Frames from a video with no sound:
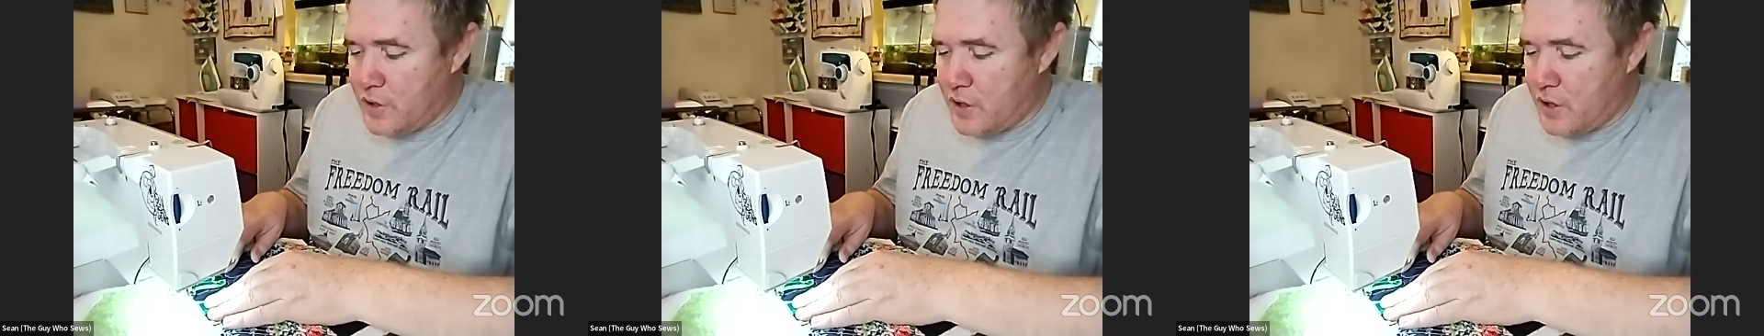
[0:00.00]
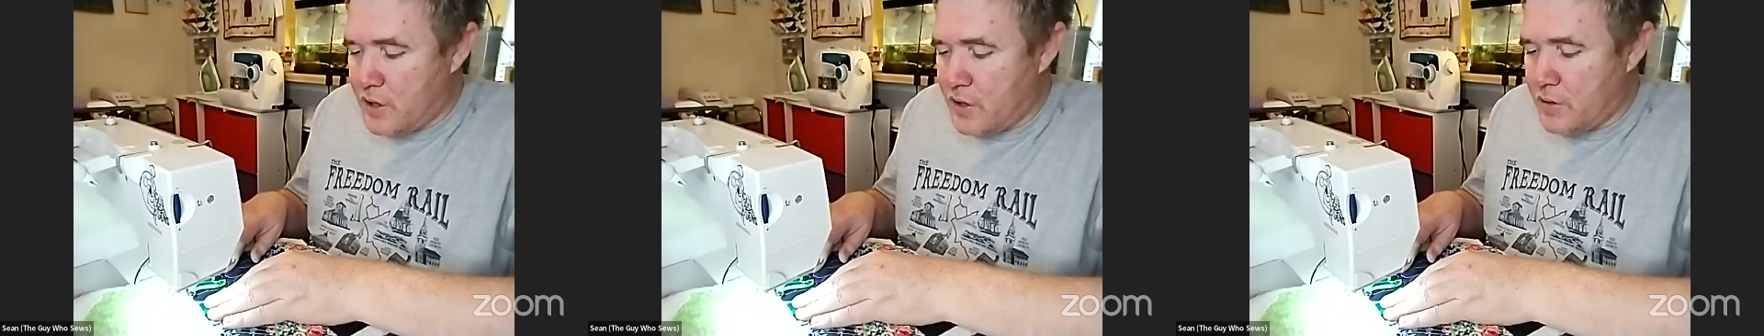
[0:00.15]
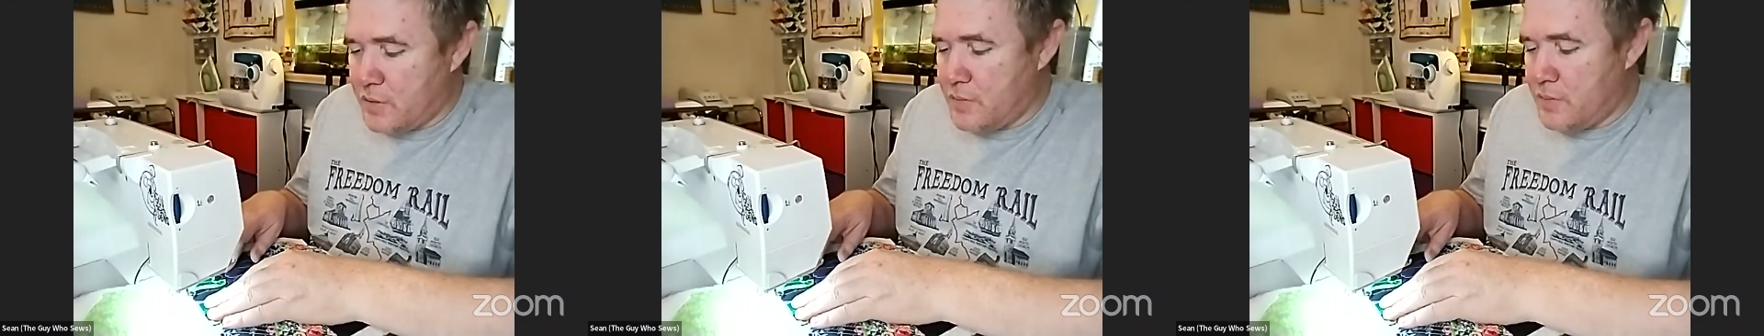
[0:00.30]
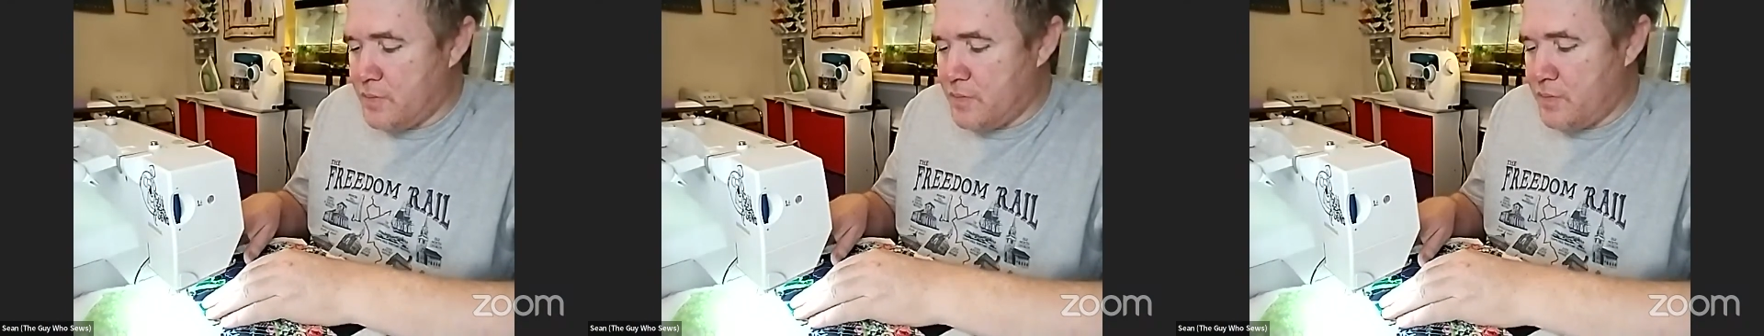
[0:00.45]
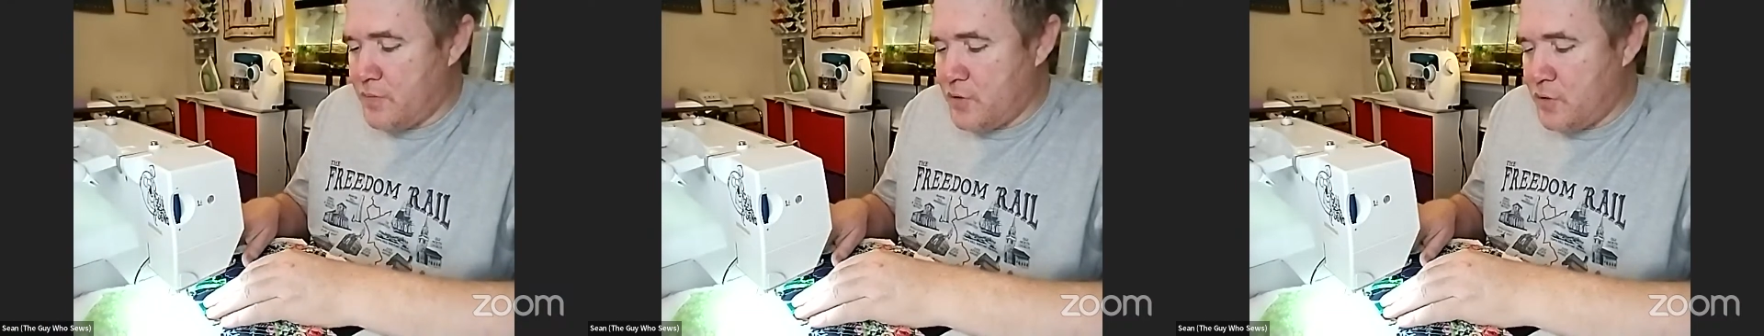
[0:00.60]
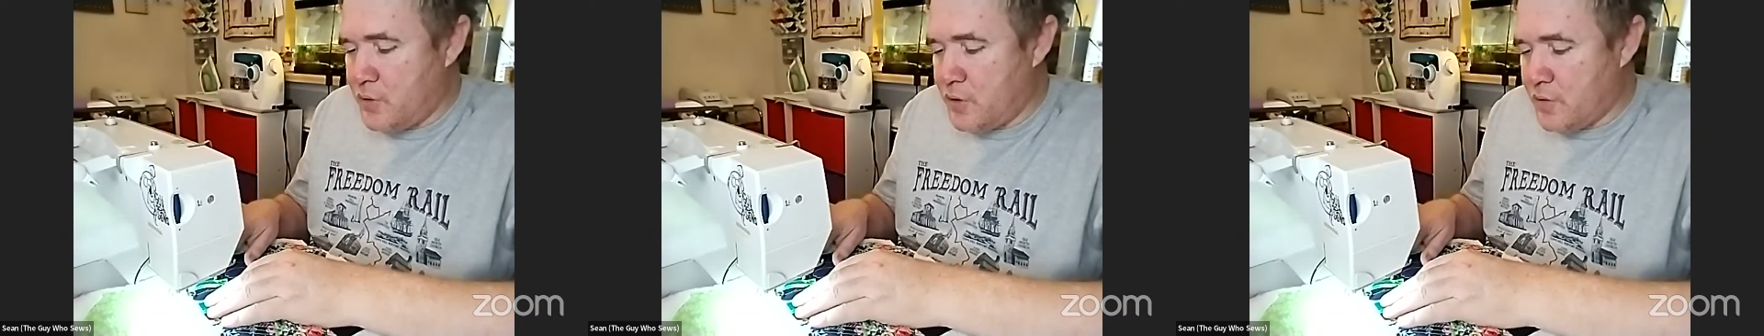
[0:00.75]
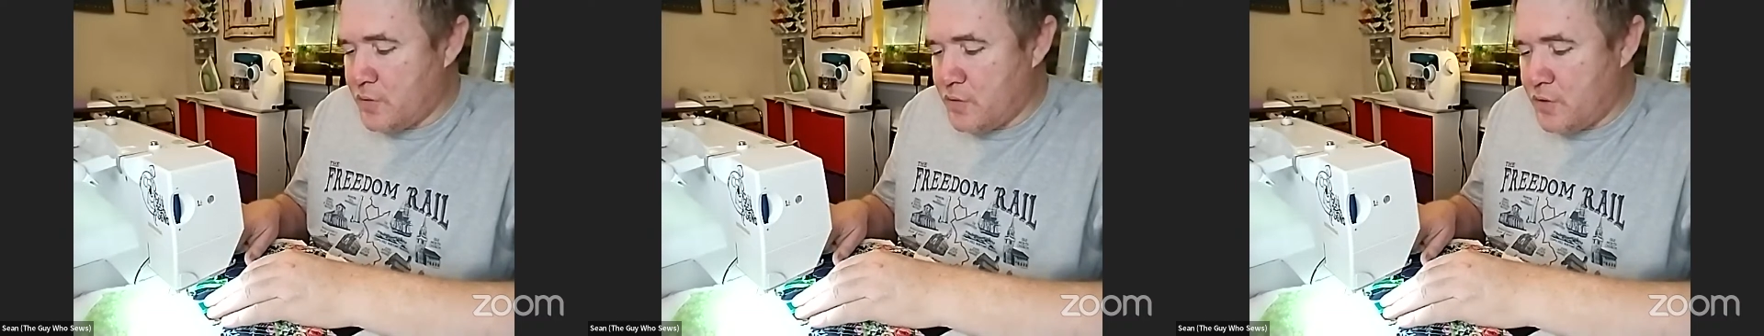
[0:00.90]

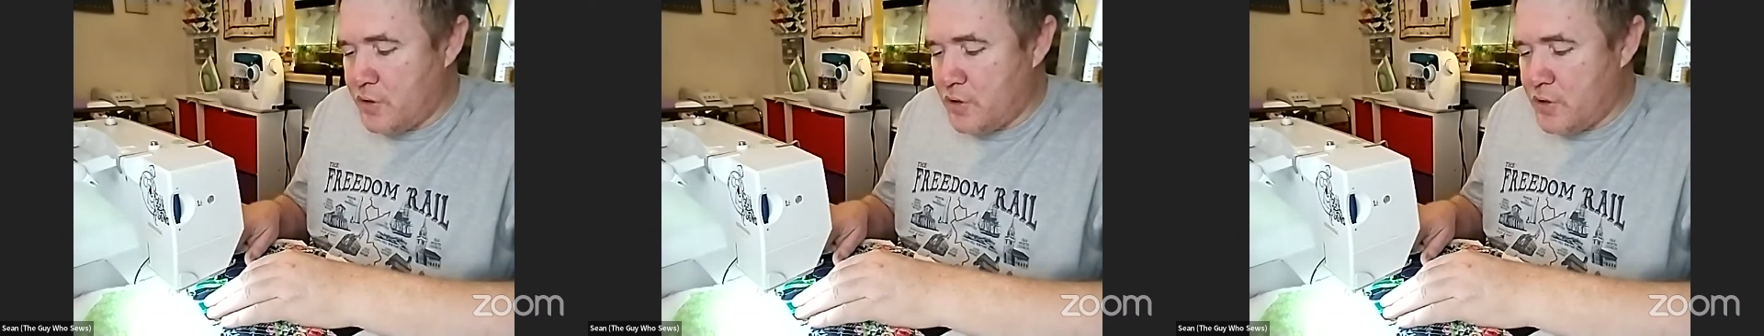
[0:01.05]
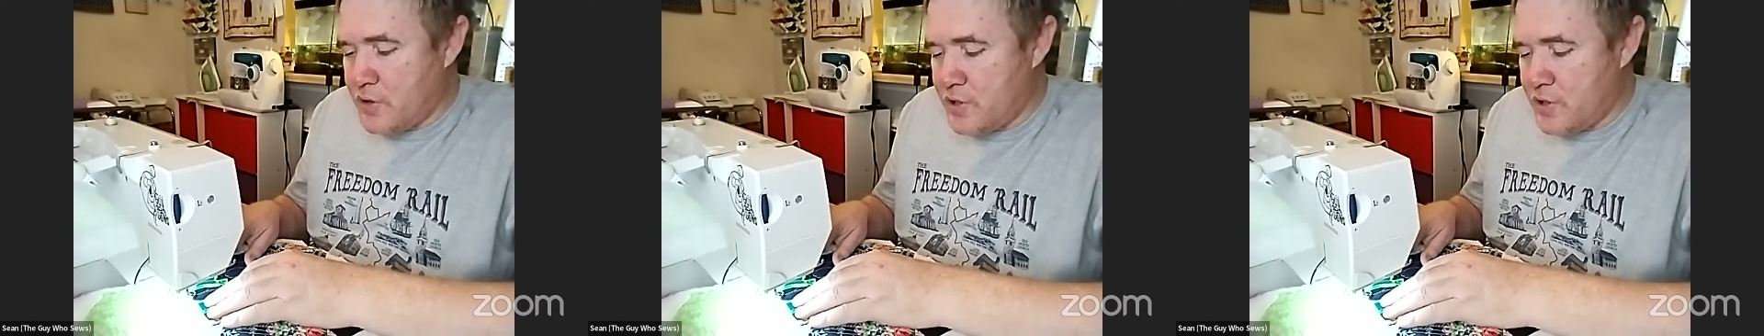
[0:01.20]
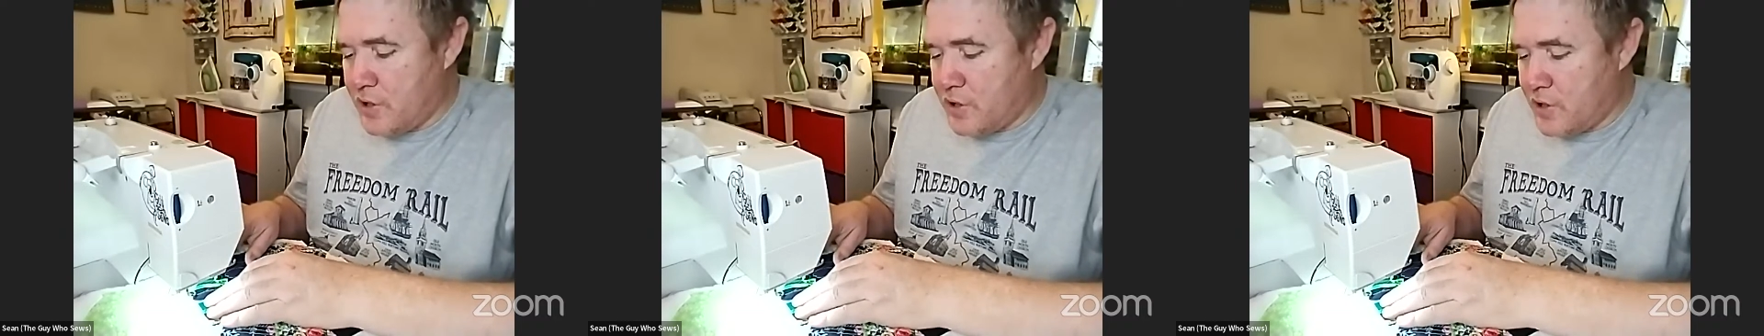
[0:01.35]
all the rulers